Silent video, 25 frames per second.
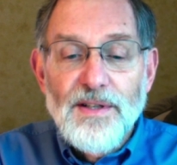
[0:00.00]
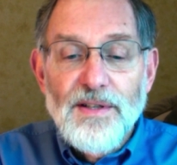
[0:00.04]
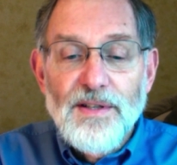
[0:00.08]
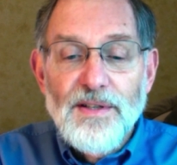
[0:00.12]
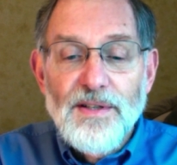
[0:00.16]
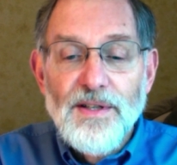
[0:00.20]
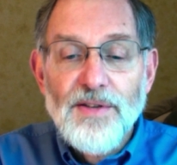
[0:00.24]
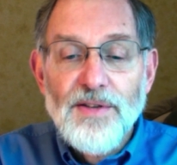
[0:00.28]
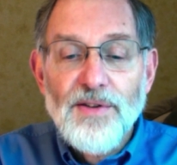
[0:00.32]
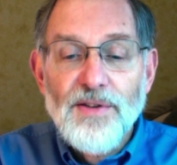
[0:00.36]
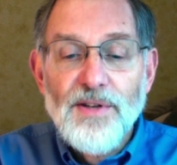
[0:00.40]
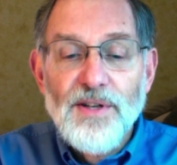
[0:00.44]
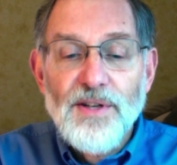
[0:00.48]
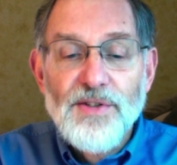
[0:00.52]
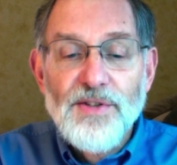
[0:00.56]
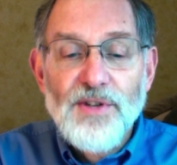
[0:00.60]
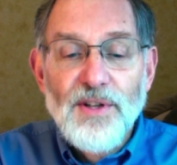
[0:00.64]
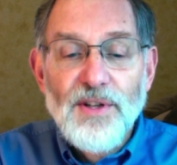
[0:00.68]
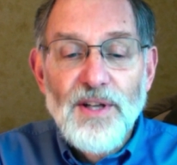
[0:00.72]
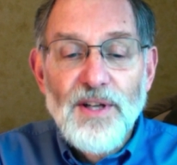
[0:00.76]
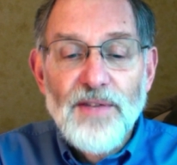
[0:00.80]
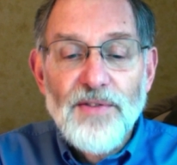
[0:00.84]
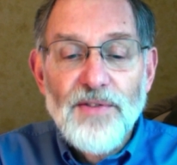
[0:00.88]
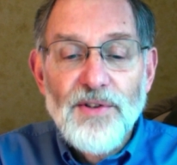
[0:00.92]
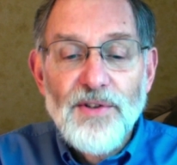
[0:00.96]
neither does
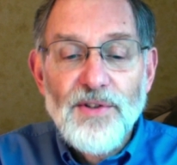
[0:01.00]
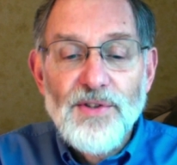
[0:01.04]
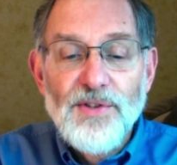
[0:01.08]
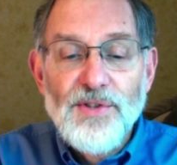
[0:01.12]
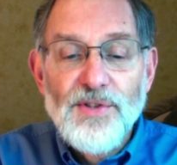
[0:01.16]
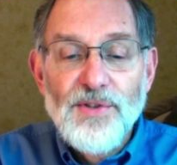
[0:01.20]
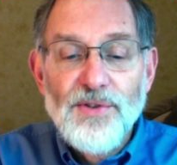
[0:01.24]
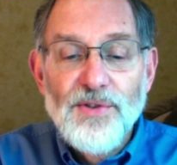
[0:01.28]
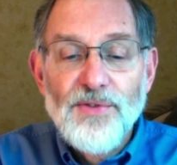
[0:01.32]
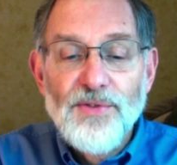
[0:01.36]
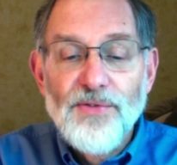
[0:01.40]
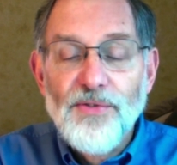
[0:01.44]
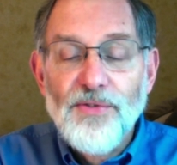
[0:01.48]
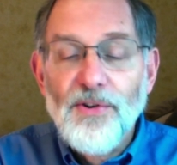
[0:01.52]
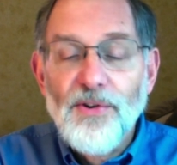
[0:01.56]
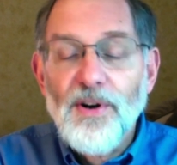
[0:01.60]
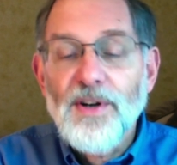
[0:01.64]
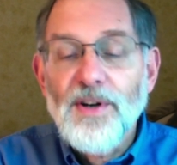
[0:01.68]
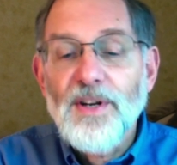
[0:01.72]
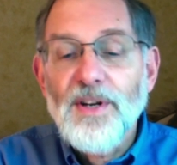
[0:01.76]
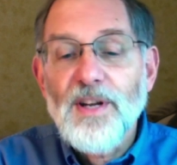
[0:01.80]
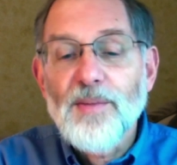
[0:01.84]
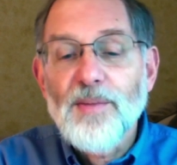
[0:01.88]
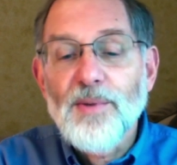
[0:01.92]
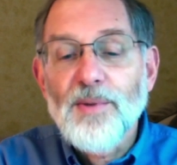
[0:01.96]
our love and concern for
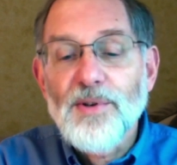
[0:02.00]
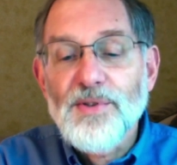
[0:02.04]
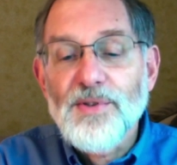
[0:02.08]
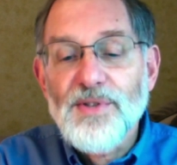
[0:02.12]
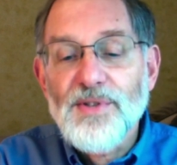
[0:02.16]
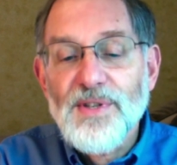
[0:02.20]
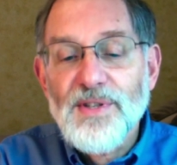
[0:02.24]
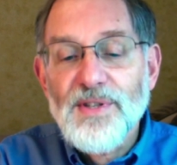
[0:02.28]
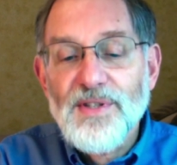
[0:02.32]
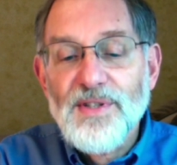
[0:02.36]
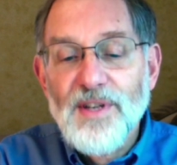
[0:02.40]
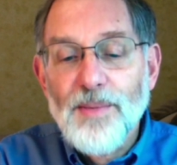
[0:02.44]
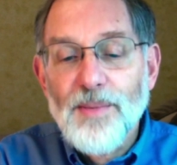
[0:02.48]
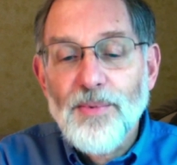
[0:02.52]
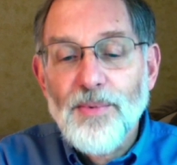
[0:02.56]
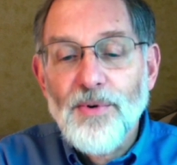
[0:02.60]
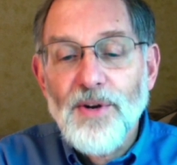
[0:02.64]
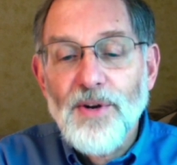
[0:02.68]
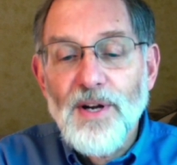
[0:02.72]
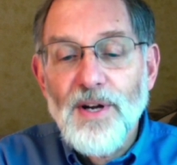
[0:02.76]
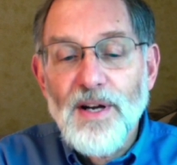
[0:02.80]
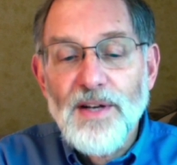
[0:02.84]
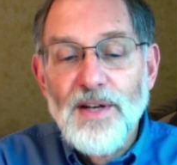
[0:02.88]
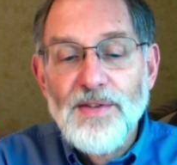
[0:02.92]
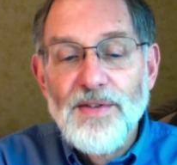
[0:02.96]
our neighbors
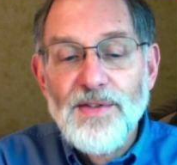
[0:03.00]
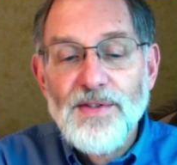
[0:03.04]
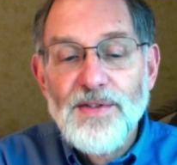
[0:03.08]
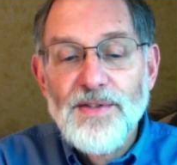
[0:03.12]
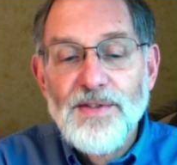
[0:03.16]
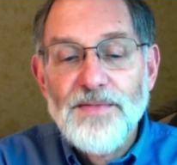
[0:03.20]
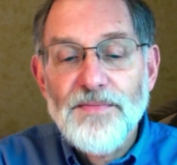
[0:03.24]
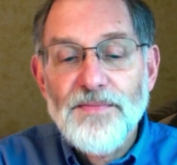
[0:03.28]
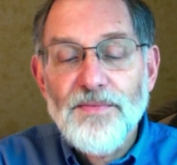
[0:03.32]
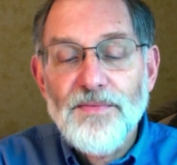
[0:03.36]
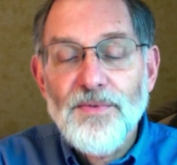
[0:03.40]
separate us.